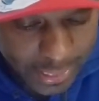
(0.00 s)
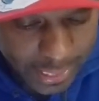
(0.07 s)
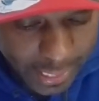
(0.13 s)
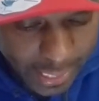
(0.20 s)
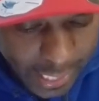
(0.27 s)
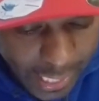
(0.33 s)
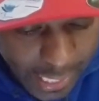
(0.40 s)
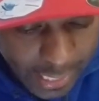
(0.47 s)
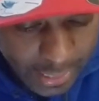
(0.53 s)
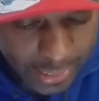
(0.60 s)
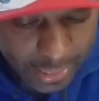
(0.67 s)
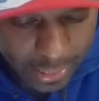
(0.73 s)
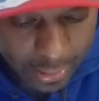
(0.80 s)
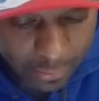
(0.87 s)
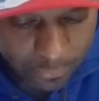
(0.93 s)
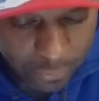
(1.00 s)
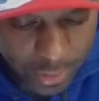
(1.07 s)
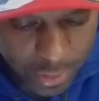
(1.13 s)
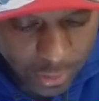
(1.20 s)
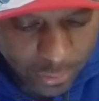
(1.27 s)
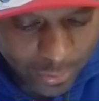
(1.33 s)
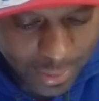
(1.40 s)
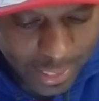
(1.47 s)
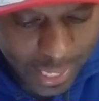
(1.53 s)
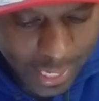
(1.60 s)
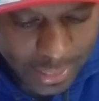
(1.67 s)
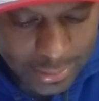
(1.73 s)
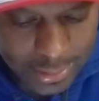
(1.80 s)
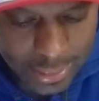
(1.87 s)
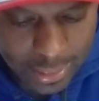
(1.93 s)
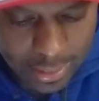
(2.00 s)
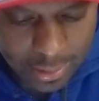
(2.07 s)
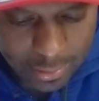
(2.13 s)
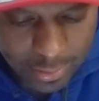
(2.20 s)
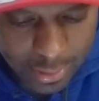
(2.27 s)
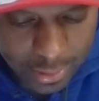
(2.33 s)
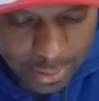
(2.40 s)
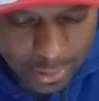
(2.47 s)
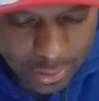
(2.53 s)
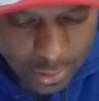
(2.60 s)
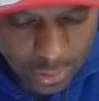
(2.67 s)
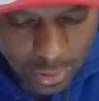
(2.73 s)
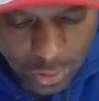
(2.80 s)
And if they're not, then